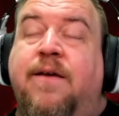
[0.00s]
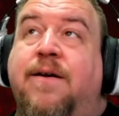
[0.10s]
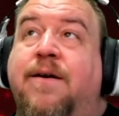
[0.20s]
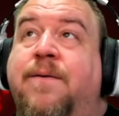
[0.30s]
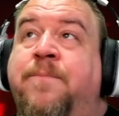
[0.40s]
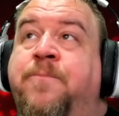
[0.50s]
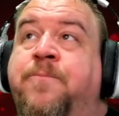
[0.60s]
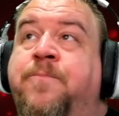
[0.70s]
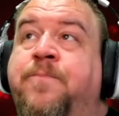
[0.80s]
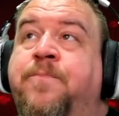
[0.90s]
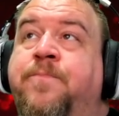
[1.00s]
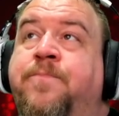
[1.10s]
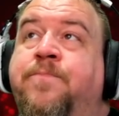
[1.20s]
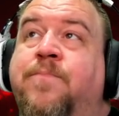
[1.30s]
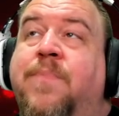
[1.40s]
Um,
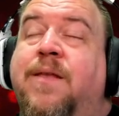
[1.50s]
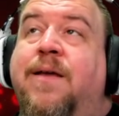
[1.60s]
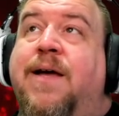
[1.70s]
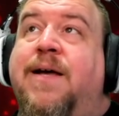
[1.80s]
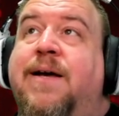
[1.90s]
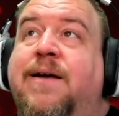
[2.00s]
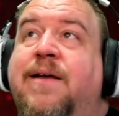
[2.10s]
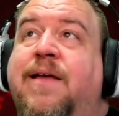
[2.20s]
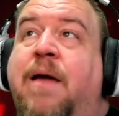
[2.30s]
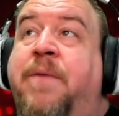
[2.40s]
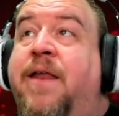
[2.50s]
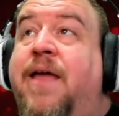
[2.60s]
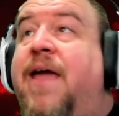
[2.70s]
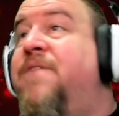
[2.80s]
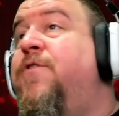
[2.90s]
uh, I mean,
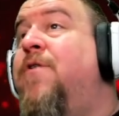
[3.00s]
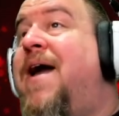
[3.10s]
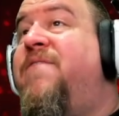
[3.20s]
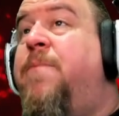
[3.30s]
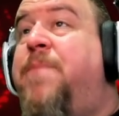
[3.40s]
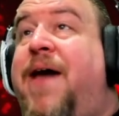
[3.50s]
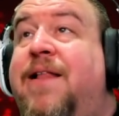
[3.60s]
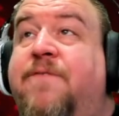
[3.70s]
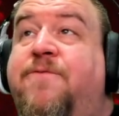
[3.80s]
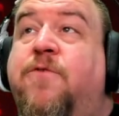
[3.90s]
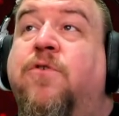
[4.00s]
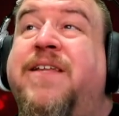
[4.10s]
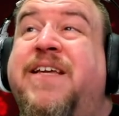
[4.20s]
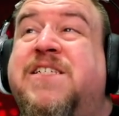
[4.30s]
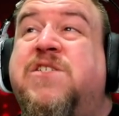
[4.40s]
if you have a palate for
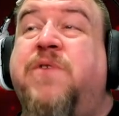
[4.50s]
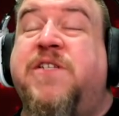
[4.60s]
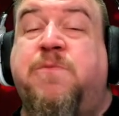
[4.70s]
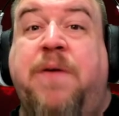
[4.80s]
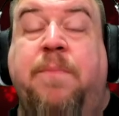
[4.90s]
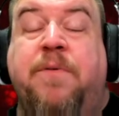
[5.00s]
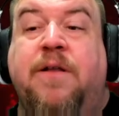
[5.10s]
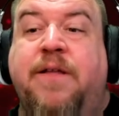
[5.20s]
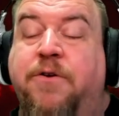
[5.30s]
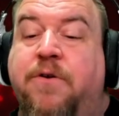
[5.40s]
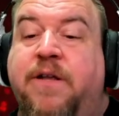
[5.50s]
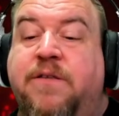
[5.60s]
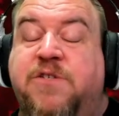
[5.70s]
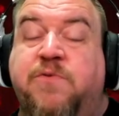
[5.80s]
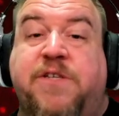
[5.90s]
only Swiss people and you're
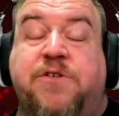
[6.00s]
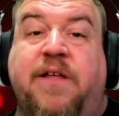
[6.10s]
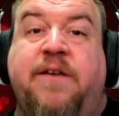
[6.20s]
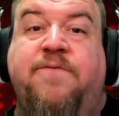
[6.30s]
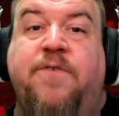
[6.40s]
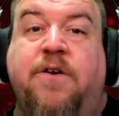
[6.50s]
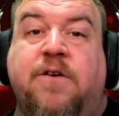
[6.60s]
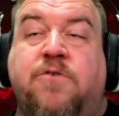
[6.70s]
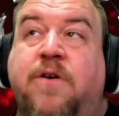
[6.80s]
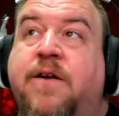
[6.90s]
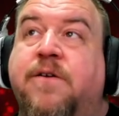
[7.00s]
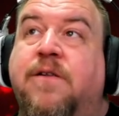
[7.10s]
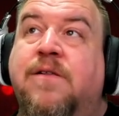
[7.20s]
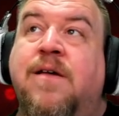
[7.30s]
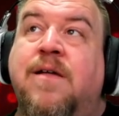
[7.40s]
in Switzerland for your
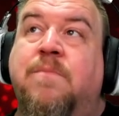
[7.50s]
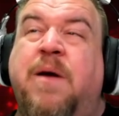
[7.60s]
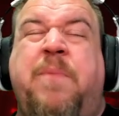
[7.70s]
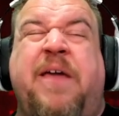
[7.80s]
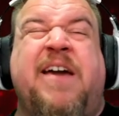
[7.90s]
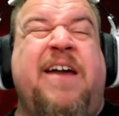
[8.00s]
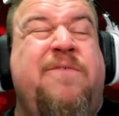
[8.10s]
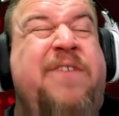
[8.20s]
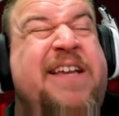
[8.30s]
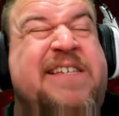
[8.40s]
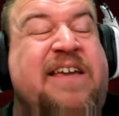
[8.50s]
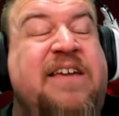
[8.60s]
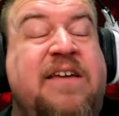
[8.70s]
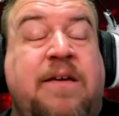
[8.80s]
chronicle, might be kind of easy.